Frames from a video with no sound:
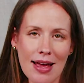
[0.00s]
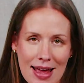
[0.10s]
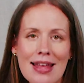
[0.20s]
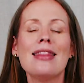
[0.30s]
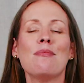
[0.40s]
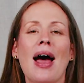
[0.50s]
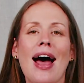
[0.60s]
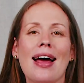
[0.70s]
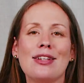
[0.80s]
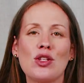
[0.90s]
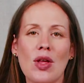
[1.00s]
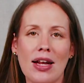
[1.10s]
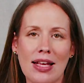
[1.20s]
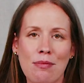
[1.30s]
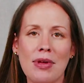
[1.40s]
in the pad so that
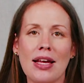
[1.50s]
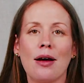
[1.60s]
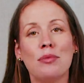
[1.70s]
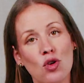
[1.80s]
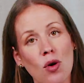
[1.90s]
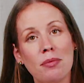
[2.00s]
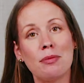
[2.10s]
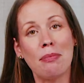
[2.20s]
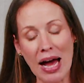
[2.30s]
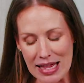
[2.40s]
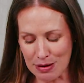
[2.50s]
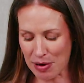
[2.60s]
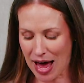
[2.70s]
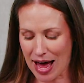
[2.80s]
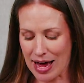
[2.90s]
it can be absorbed by the
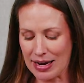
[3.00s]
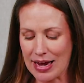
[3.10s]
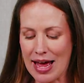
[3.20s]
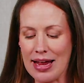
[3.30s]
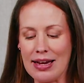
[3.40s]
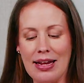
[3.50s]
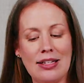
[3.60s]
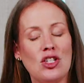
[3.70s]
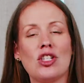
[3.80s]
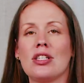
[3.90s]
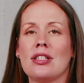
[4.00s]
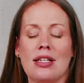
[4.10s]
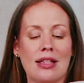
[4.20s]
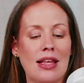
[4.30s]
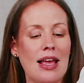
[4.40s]
pad, and is
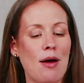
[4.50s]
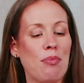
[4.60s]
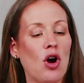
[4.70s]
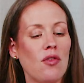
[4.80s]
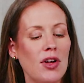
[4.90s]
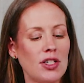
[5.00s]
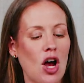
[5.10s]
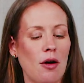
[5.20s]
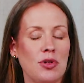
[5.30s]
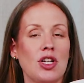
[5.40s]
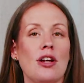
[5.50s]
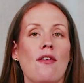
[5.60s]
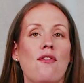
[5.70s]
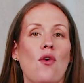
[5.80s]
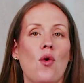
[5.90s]
just the perfect option
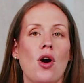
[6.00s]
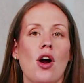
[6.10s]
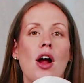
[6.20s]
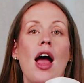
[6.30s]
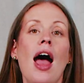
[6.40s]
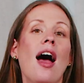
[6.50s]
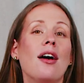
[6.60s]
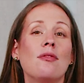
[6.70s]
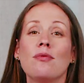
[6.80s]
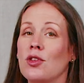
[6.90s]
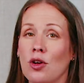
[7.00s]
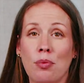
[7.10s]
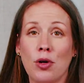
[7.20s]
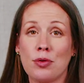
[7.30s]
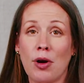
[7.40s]
for your
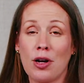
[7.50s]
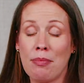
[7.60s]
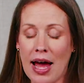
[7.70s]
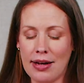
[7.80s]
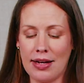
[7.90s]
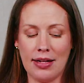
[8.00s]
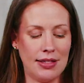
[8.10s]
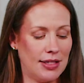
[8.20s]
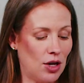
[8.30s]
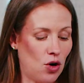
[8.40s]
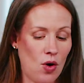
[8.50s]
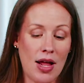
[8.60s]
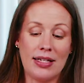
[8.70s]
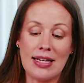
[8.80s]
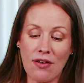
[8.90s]
postpartum pad needs. So
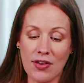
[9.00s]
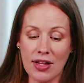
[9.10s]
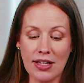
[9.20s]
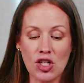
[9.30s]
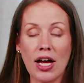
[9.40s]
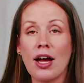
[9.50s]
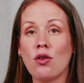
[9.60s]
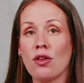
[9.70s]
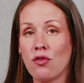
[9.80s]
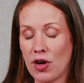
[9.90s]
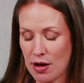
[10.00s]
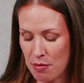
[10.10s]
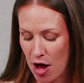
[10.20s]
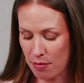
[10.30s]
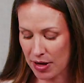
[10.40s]
definitely check out the Freedom
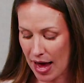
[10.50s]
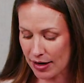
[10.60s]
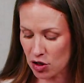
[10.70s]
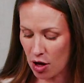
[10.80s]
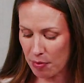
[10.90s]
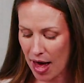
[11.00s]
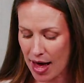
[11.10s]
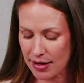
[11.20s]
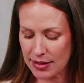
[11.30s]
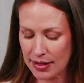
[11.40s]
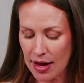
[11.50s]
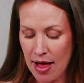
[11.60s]
Mom catch-all pads.